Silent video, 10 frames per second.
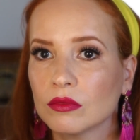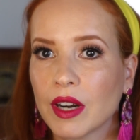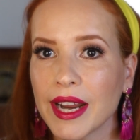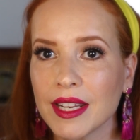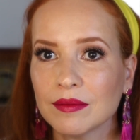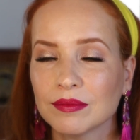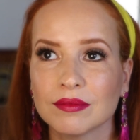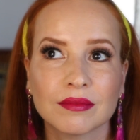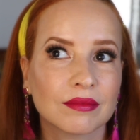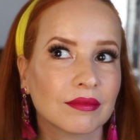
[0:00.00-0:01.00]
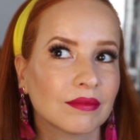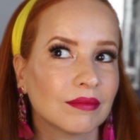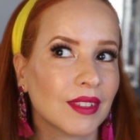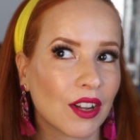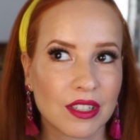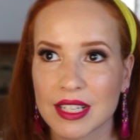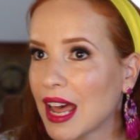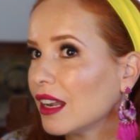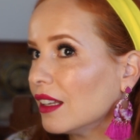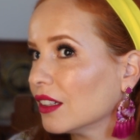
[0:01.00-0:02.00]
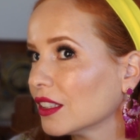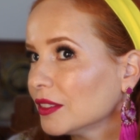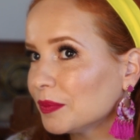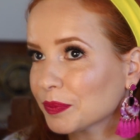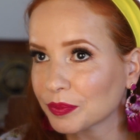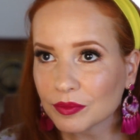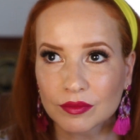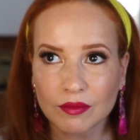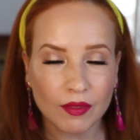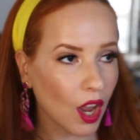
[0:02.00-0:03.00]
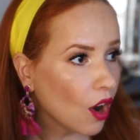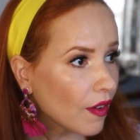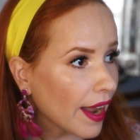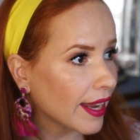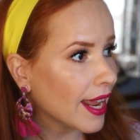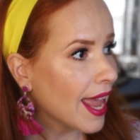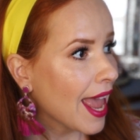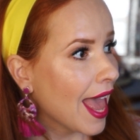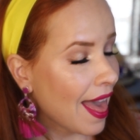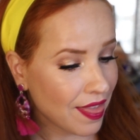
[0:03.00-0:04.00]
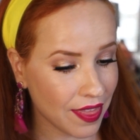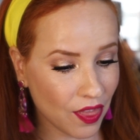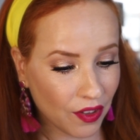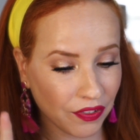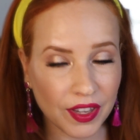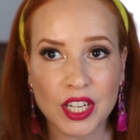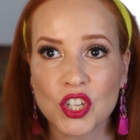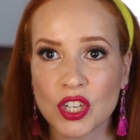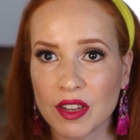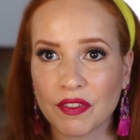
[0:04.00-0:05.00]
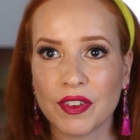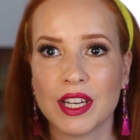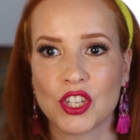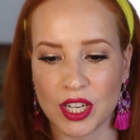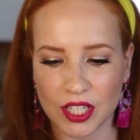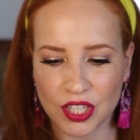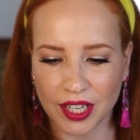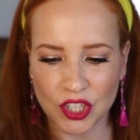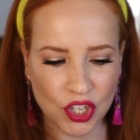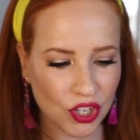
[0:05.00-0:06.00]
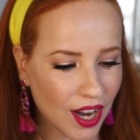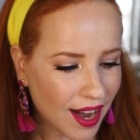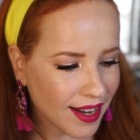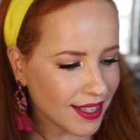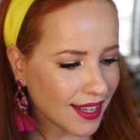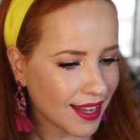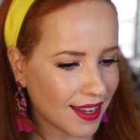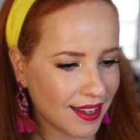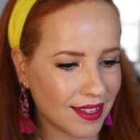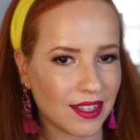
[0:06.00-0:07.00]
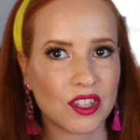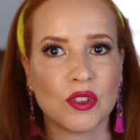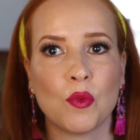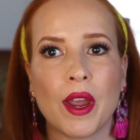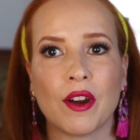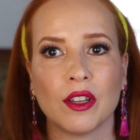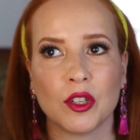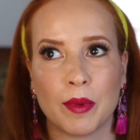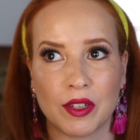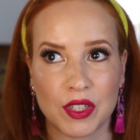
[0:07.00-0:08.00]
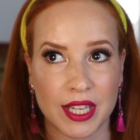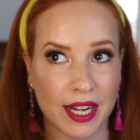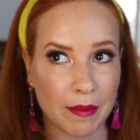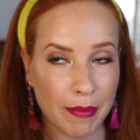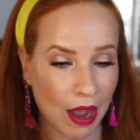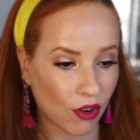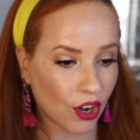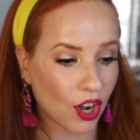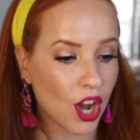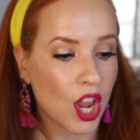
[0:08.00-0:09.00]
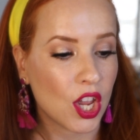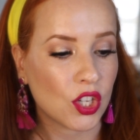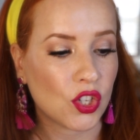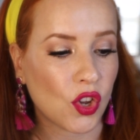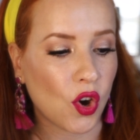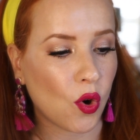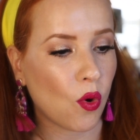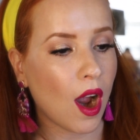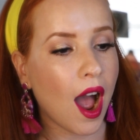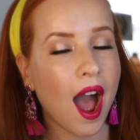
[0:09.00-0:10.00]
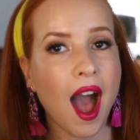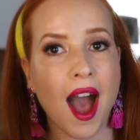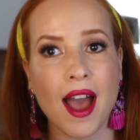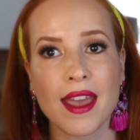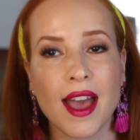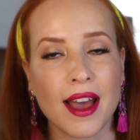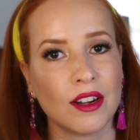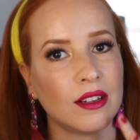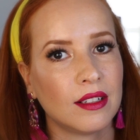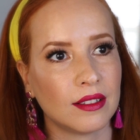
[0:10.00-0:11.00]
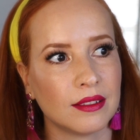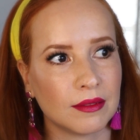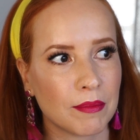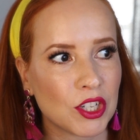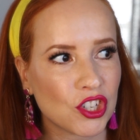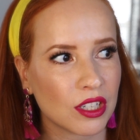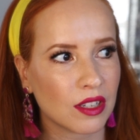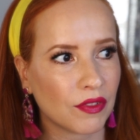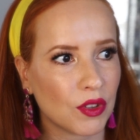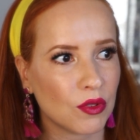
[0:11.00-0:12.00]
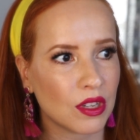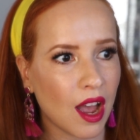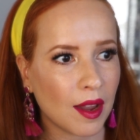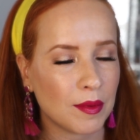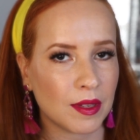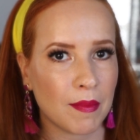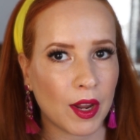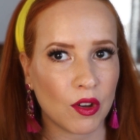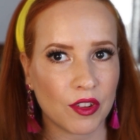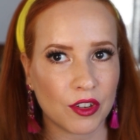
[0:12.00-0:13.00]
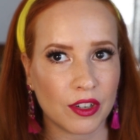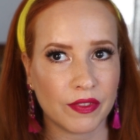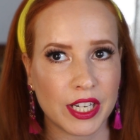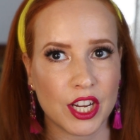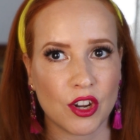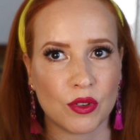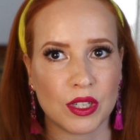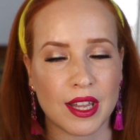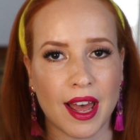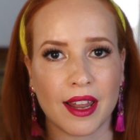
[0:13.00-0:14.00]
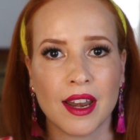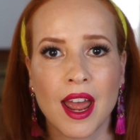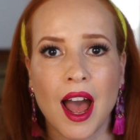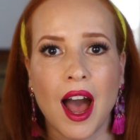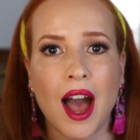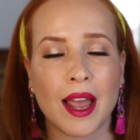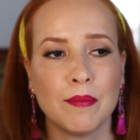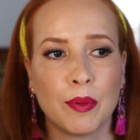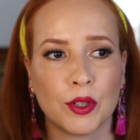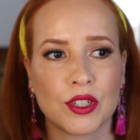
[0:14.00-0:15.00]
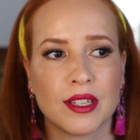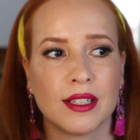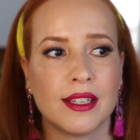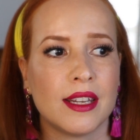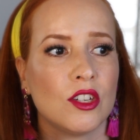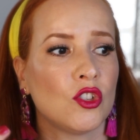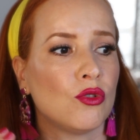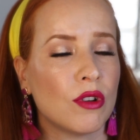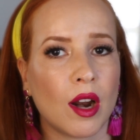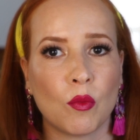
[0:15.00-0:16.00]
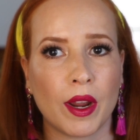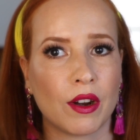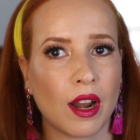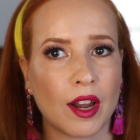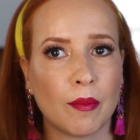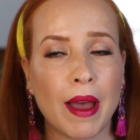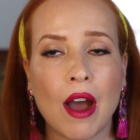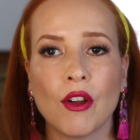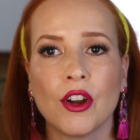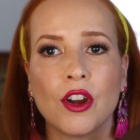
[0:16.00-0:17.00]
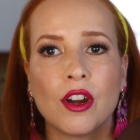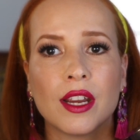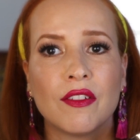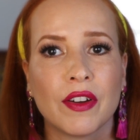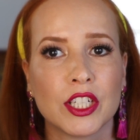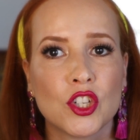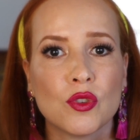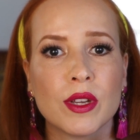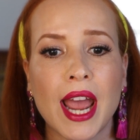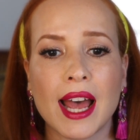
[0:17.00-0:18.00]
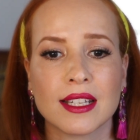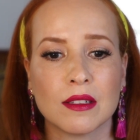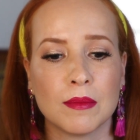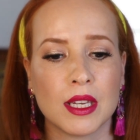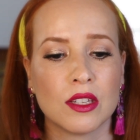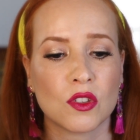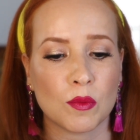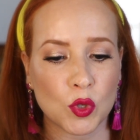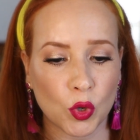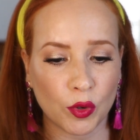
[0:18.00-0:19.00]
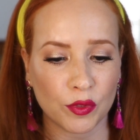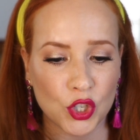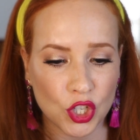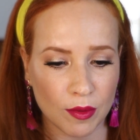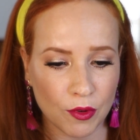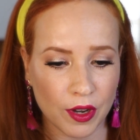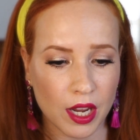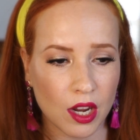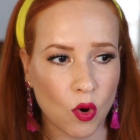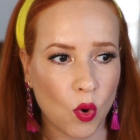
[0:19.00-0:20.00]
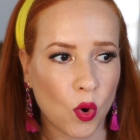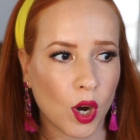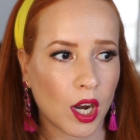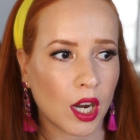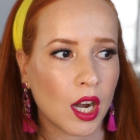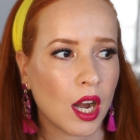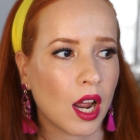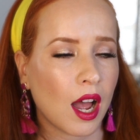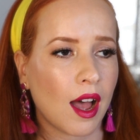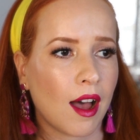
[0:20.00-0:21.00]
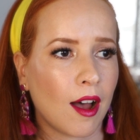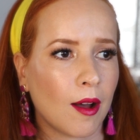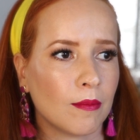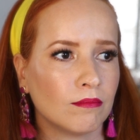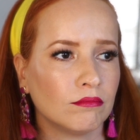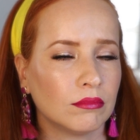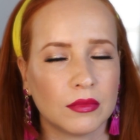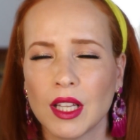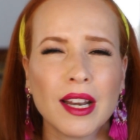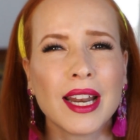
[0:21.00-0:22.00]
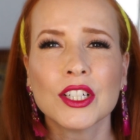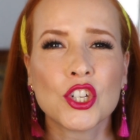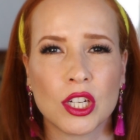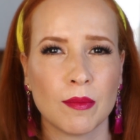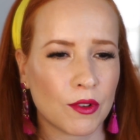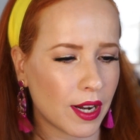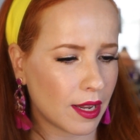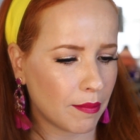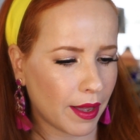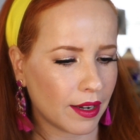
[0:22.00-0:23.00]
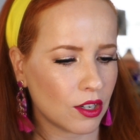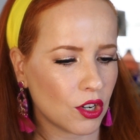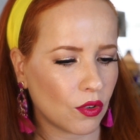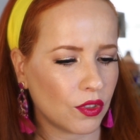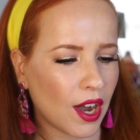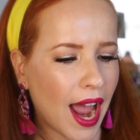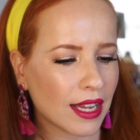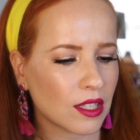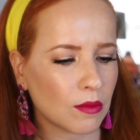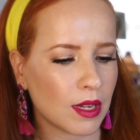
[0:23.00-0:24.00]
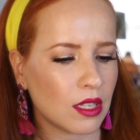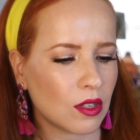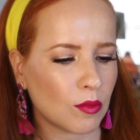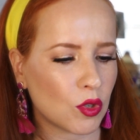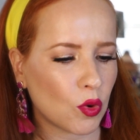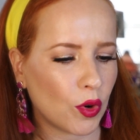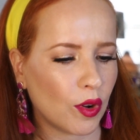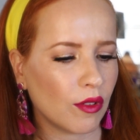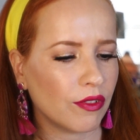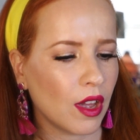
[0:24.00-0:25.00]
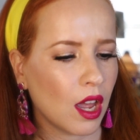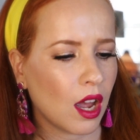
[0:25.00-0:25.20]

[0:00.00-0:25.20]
Right? How does that look? All right, and then the finishing touch, you guys, is to wear a little bit of setting powder. So I had mentioned a few times in my other videos that I personally do not wear a lot of powder. If I do, it has to be some sort of shimmering or not shimmering, but you know, there has to be some sort of